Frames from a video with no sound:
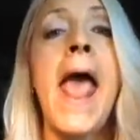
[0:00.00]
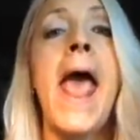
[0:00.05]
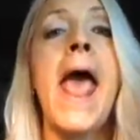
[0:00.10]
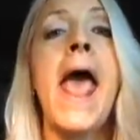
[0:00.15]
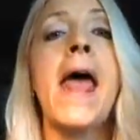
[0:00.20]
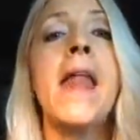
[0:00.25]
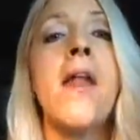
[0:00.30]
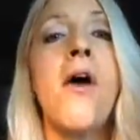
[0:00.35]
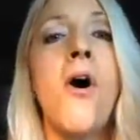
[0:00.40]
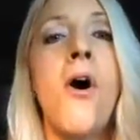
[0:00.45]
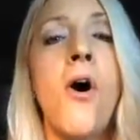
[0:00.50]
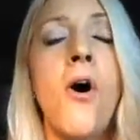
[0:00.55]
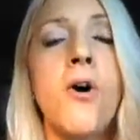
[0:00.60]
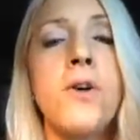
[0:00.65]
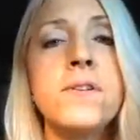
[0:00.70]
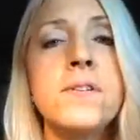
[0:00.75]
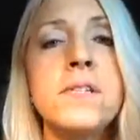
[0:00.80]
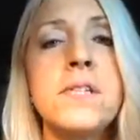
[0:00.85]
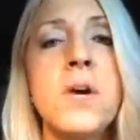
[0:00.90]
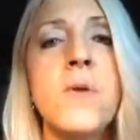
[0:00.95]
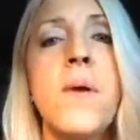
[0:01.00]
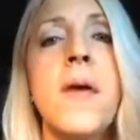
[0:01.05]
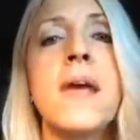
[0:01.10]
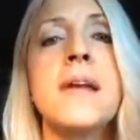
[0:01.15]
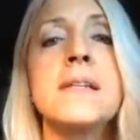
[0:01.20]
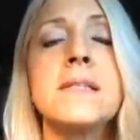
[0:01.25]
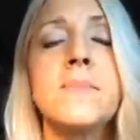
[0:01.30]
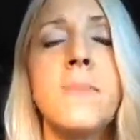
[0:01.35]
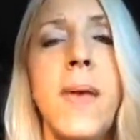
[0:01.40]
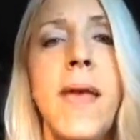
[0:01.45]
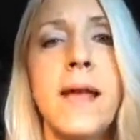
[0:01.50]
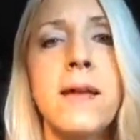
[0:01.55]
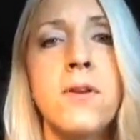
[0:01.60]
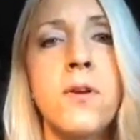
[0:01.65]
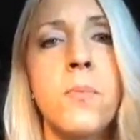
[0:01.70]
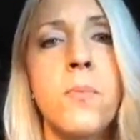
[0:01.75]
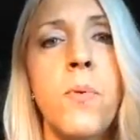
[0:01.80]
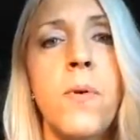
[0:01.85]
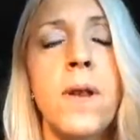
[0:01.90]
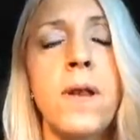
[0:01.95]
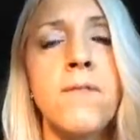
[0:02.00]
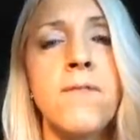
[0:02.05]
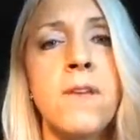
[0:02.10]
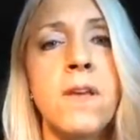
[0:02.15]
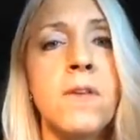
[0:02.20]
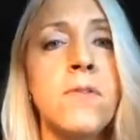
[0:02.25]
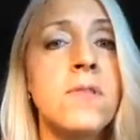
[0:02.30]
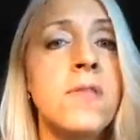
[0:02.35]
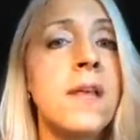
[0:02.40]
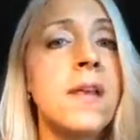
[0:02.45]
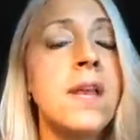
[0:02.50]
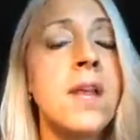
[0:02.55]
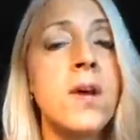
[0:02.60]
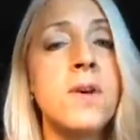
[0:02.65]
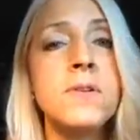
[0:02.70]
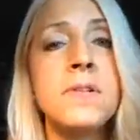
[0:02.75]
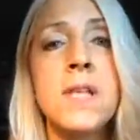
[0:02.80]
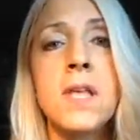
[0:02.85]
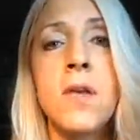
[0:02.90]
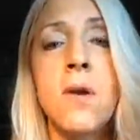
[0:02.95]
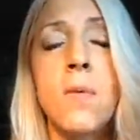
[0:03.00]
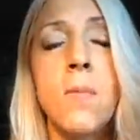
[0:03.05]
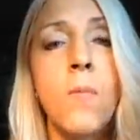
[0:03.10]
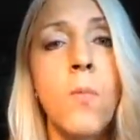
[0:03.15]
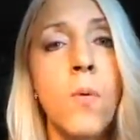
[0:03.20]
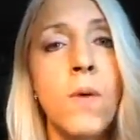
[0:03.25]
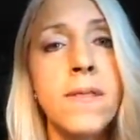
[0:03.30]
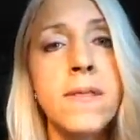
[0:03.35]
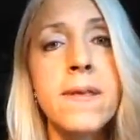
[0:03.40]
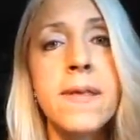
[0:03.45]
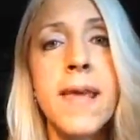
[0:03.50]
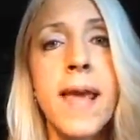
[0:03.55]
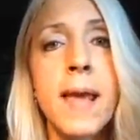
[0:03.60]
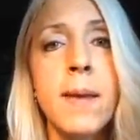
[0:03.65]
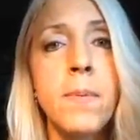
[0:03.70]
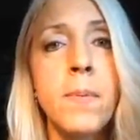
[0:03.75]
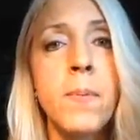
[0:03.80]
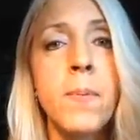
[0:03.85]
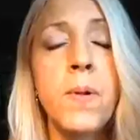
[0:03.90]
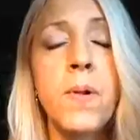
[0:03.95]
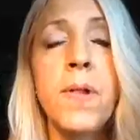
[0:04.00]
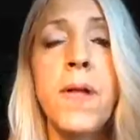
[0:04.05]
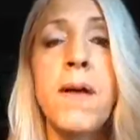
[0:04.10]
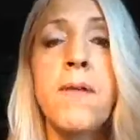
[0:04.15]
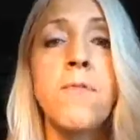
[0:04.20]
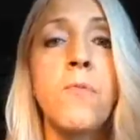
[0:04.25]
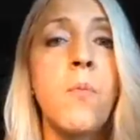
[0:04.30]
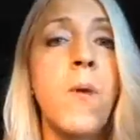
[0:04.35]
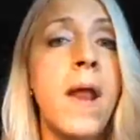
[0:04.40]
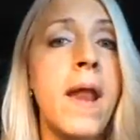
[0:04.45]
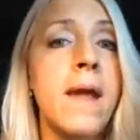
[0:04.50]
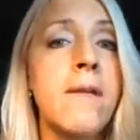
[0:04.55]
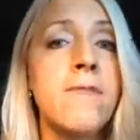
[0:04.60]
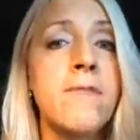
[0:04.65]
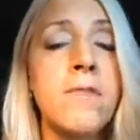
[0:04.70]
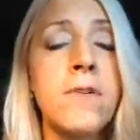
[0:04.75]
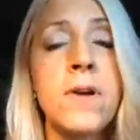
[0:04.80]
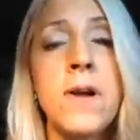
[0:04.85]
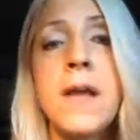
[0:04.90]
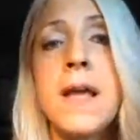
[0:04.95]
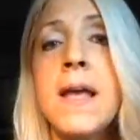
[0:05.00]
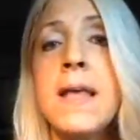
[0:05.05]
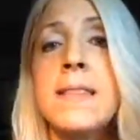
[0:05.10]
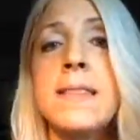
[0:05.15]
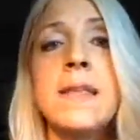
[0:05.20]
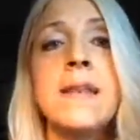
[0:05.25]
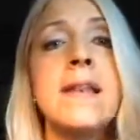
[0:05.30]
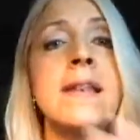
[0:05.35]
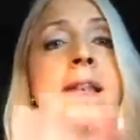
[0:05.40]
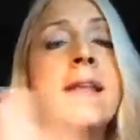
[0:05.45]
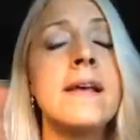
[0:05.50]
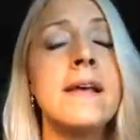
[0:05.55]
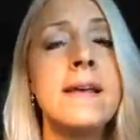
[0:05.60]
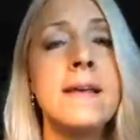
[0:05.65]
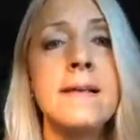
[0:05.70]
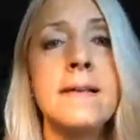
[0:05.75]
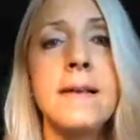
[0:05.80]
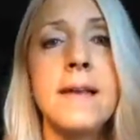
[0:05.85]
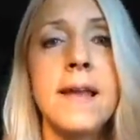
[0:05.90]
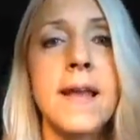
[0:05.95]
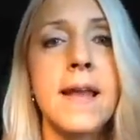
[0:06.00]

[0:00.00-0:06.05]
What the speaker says: and also expand your point of view that knows that you're more than capable of whatever the